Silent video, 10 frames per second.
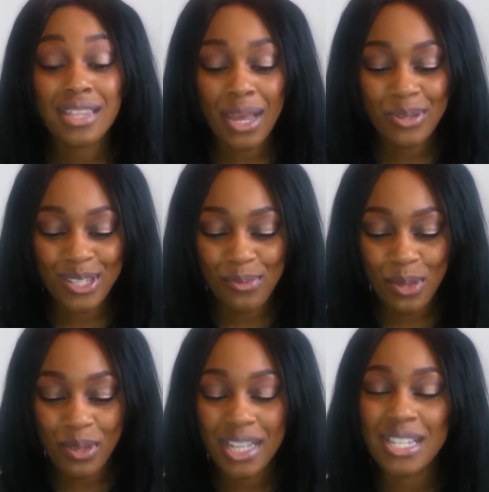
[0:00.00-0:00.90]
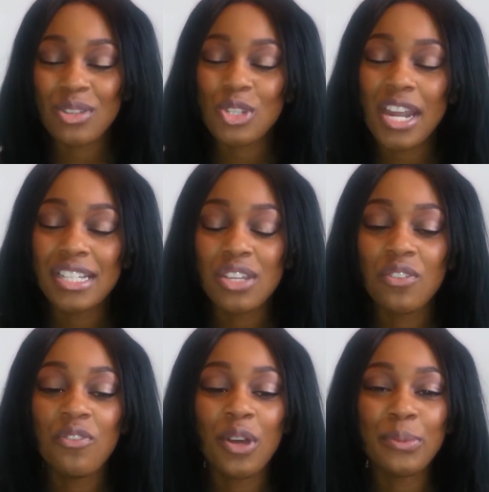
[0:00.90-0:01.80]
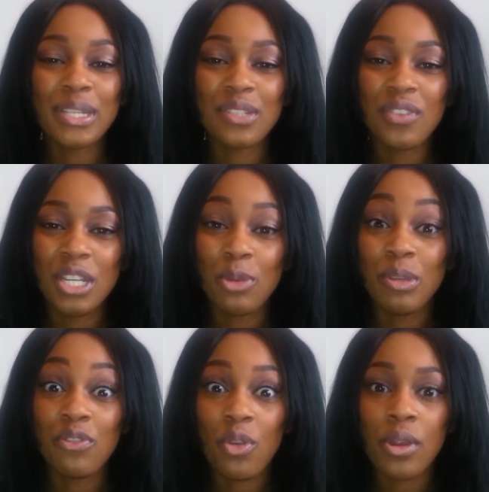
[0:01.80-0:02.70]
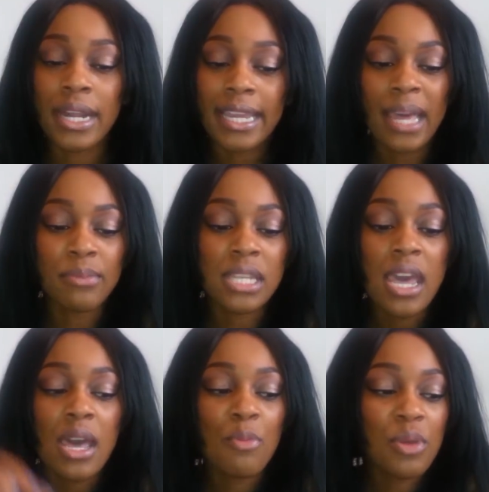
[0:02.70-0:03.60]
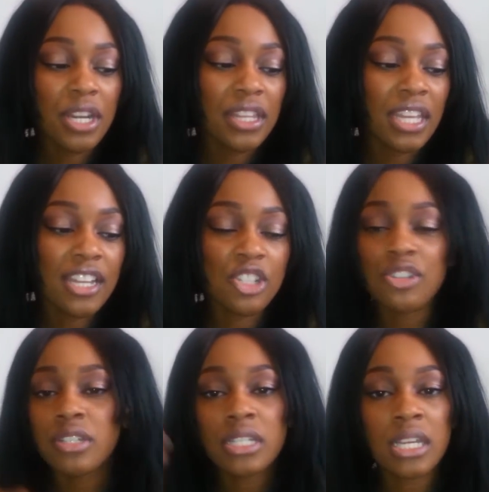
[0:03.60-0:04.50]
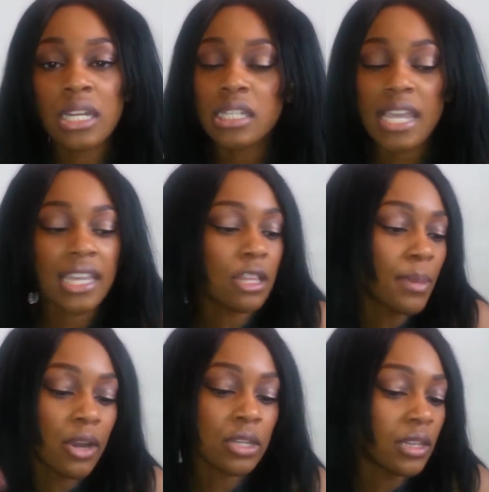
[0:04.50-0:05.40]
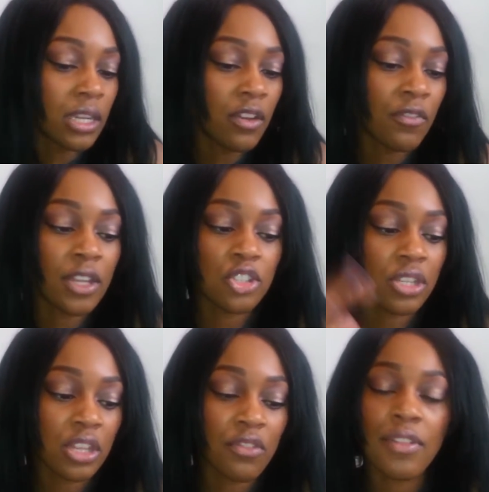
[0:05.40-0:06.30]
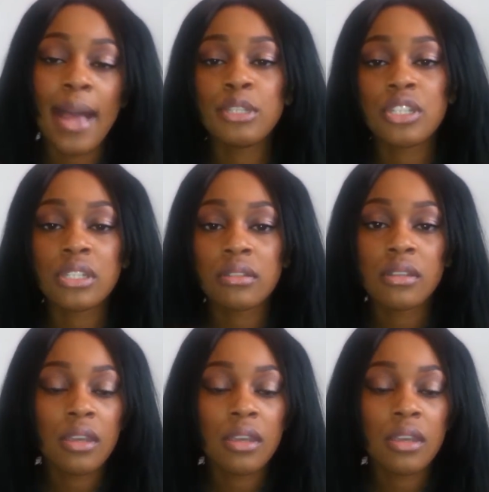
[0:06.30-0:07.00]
That was simply because I was trying to film this video before and I kept putting the eyeshadows in and taking them out, and then eventually the flaps just